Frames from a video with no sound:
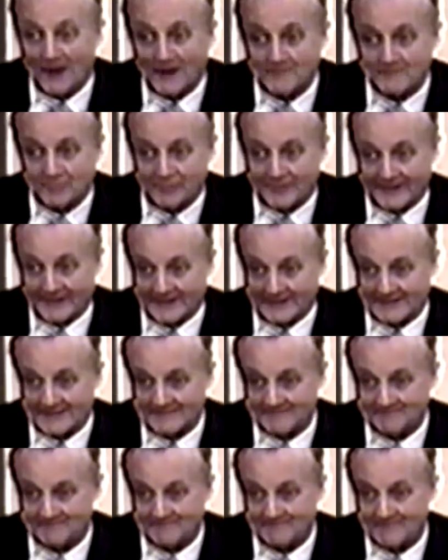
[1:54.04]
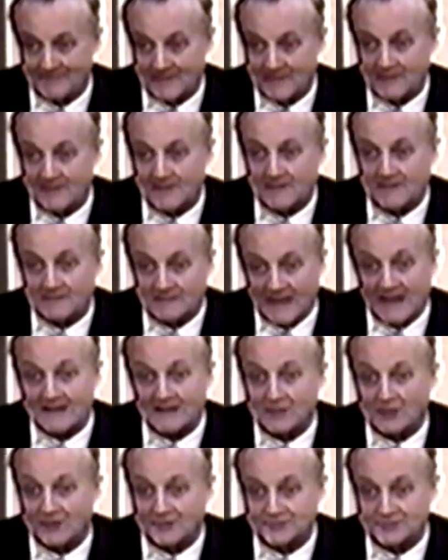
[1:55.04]
one brick.
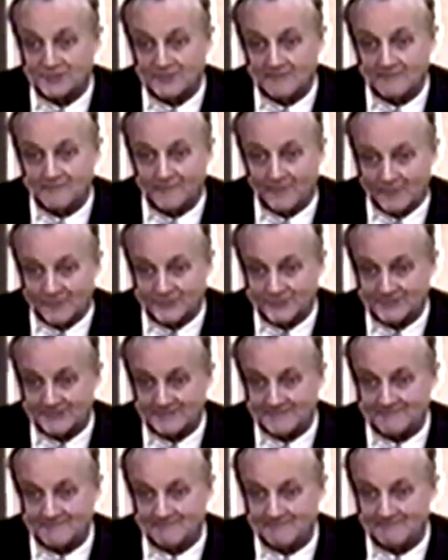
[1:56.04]
That costs you a fortune.